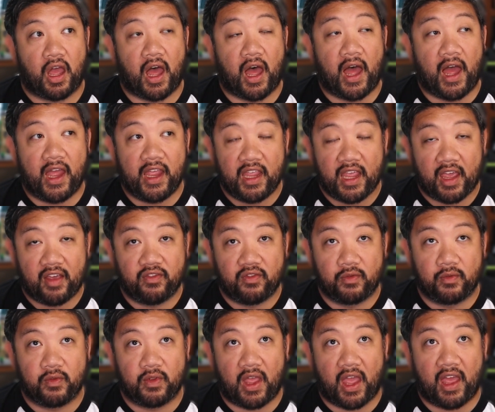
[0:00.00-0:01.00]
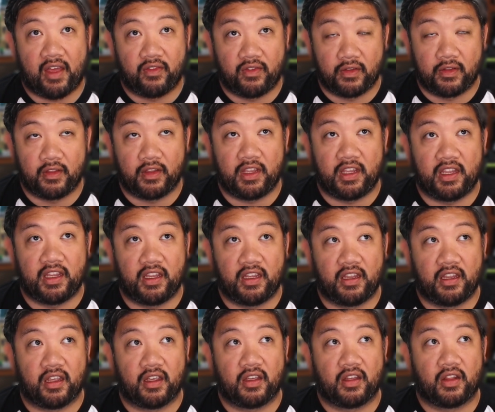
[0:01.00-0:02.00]
I have
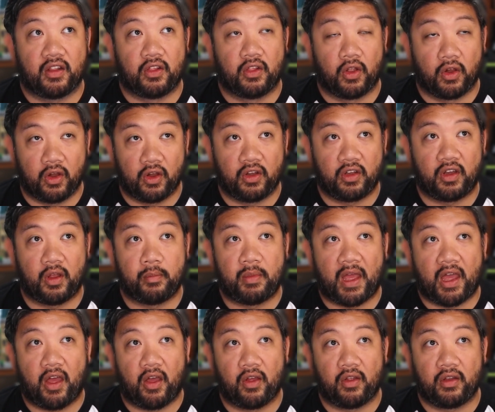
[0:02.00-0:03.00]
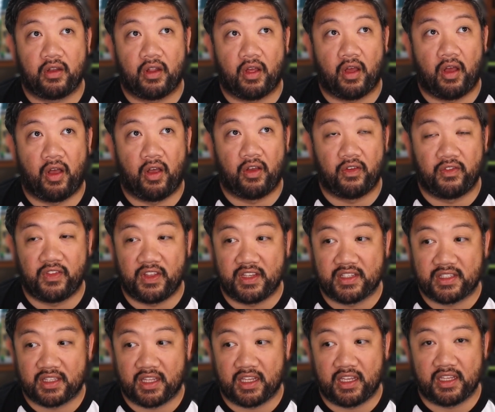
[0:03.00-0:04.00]
heavily learned about all
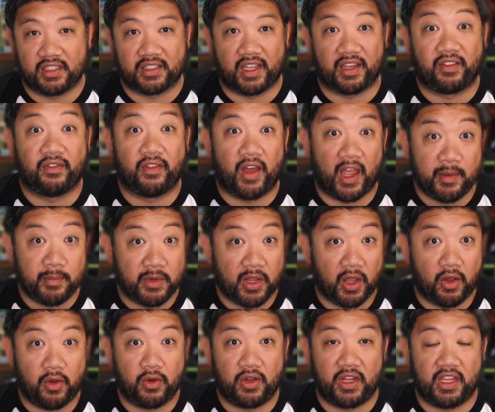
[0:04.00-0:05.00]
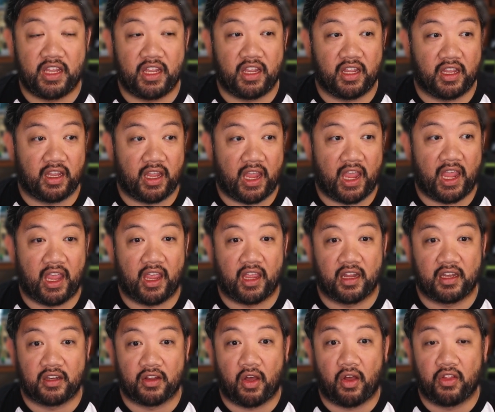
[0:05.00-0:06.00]
these things like coding
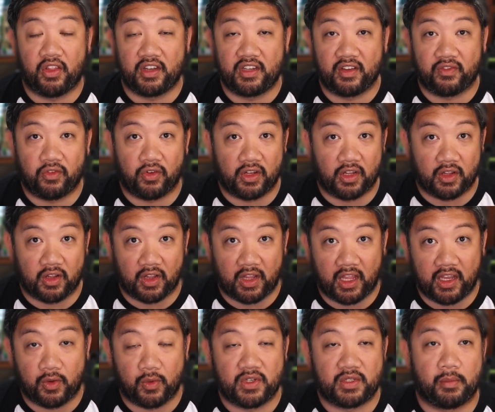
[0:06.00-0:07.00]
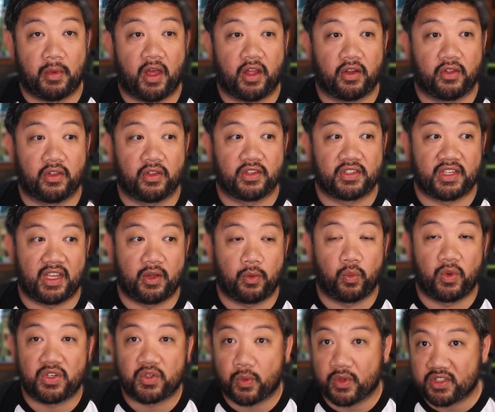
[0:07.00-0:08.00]
and all the different language models and
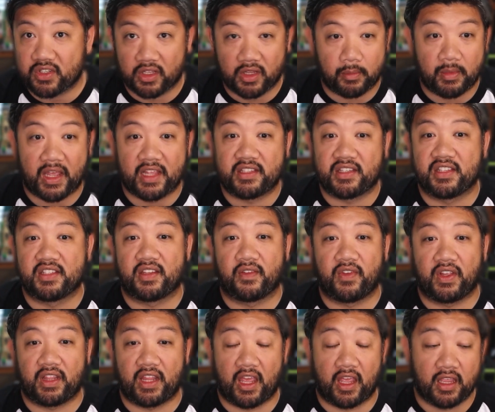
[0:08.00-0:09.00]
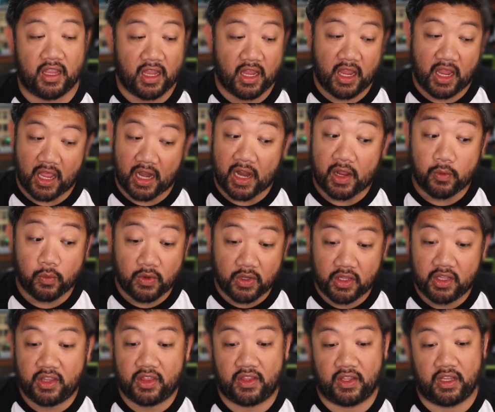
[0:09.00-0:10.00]
which ones are the best and stuff like that. And I
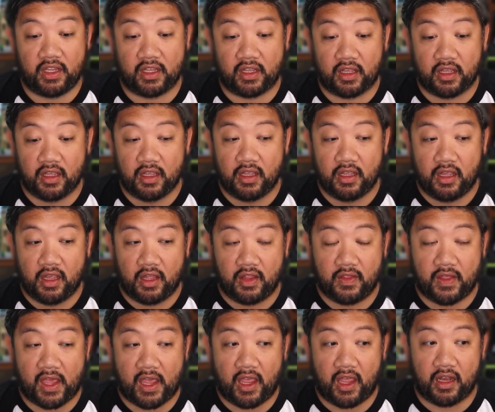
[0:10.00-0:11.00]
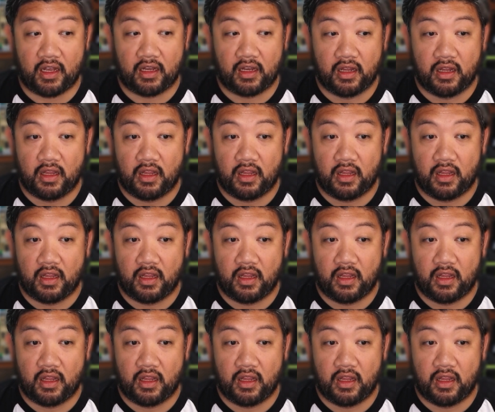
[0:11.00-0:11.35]
really think that